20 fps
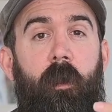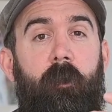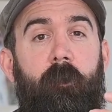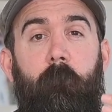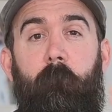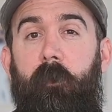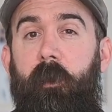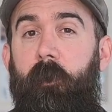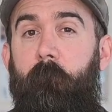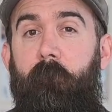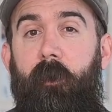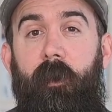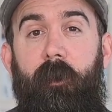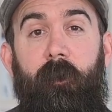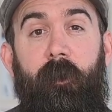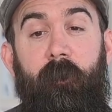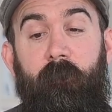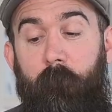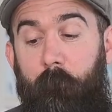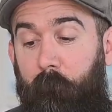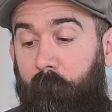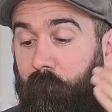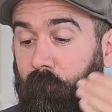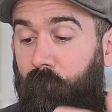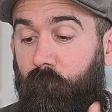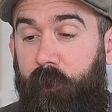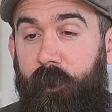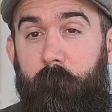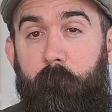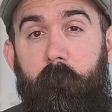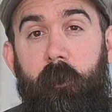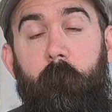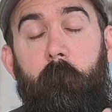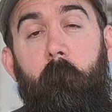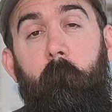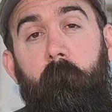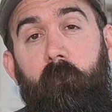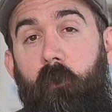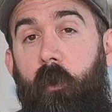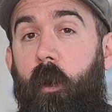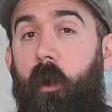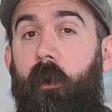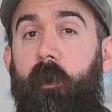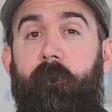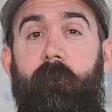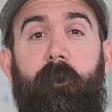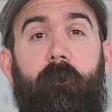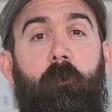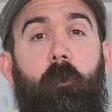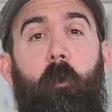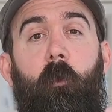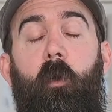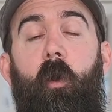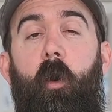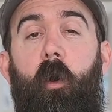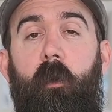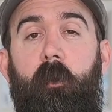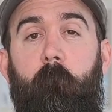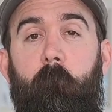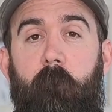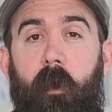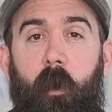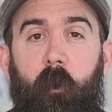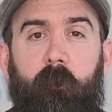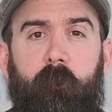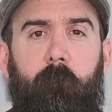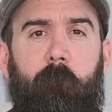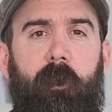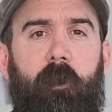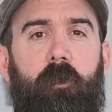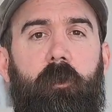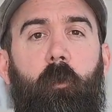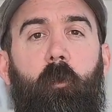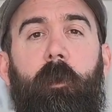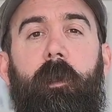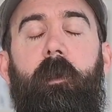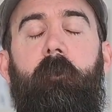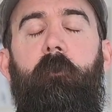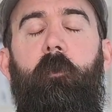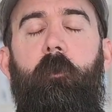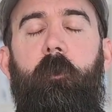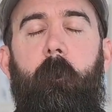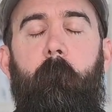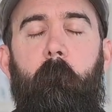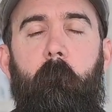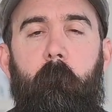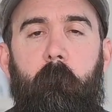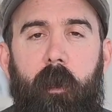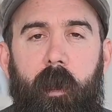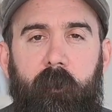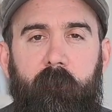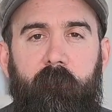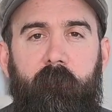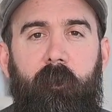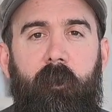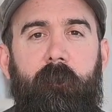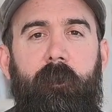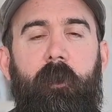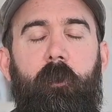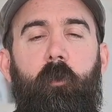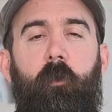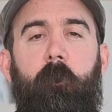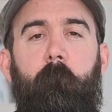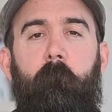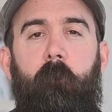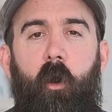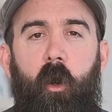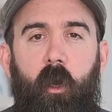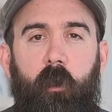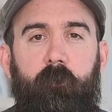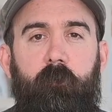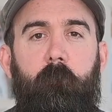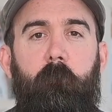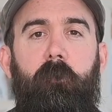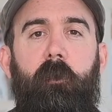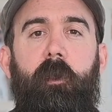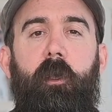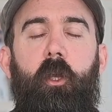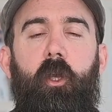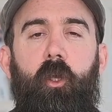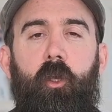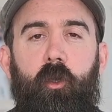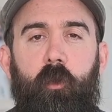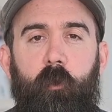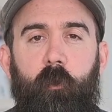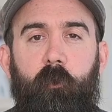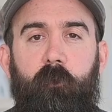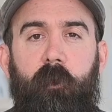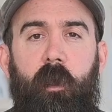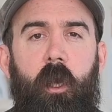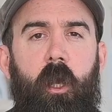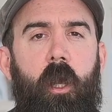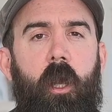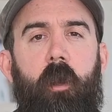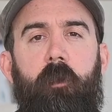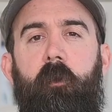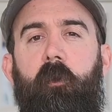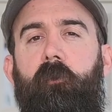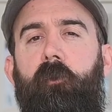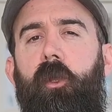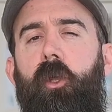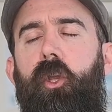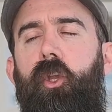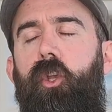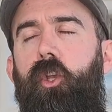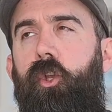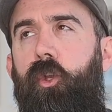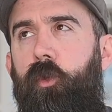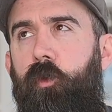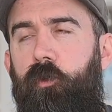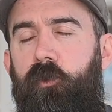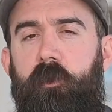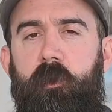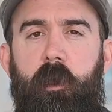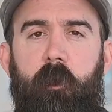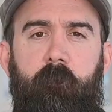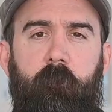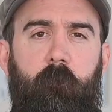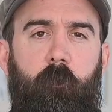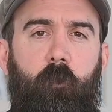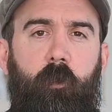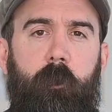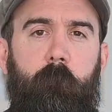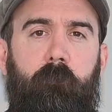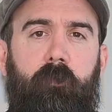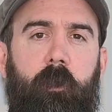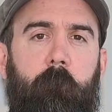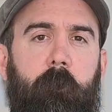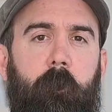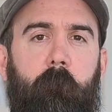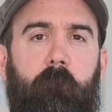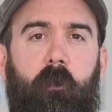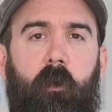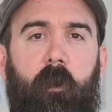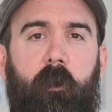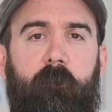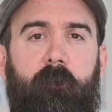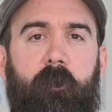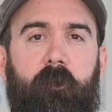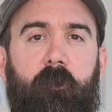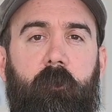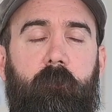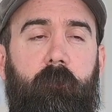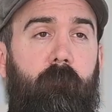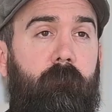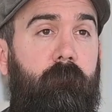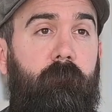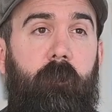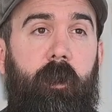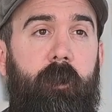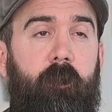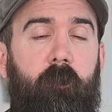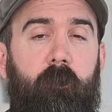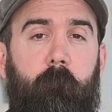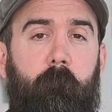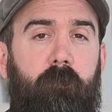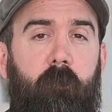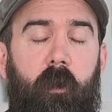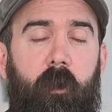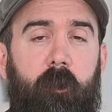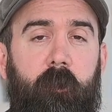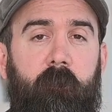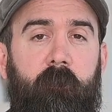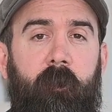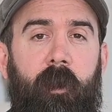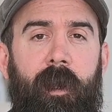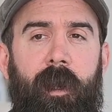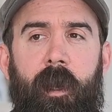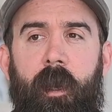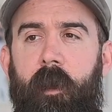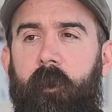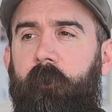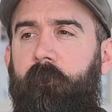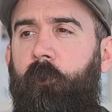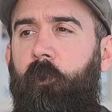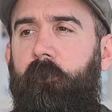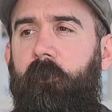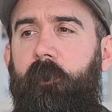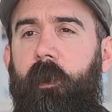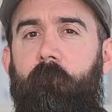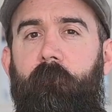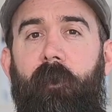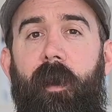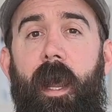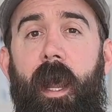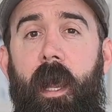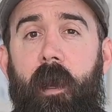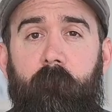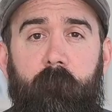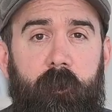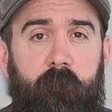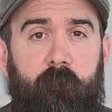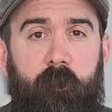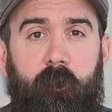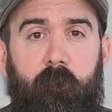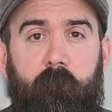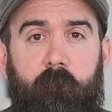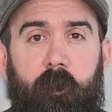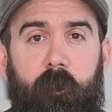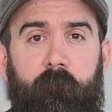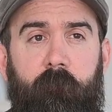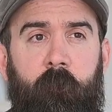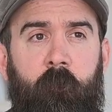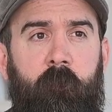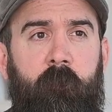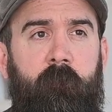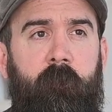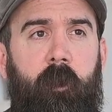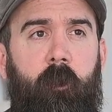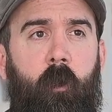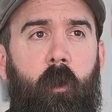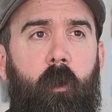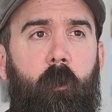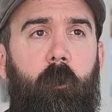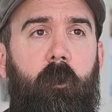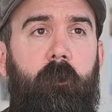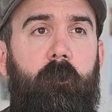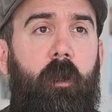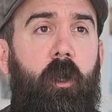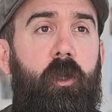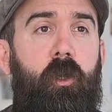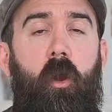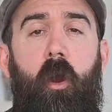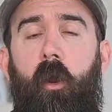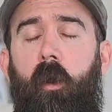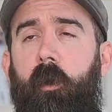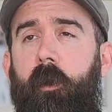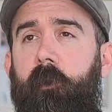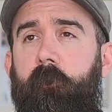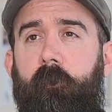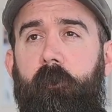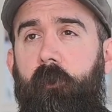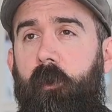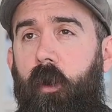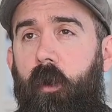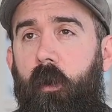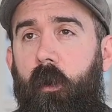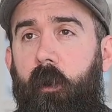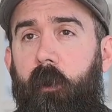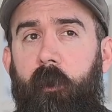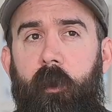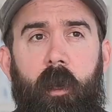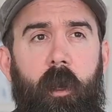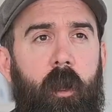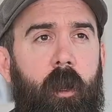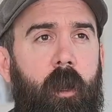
The Beard Baron is a premium product. That's what we're all about, is making sure we give you the best that you can possibly use. There's a huge difference between premium products and just regular products. This goes the same for everything in life. You could say, oh, well, a car is a car.